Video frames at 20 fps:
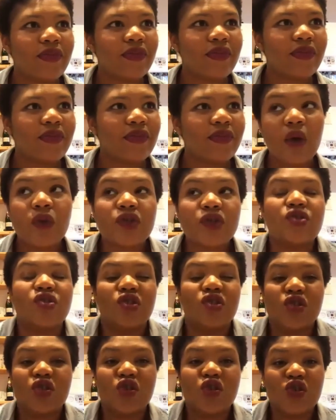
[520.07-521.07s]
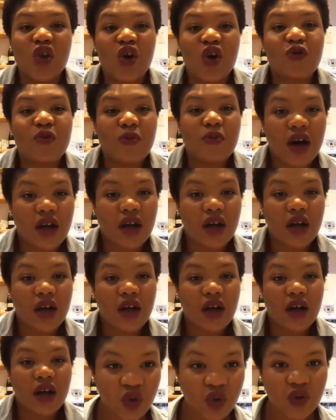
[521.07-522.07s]
there was just so much
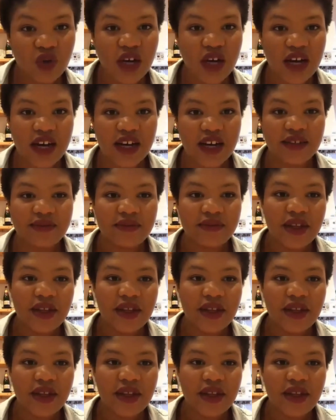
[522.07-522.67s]
to her.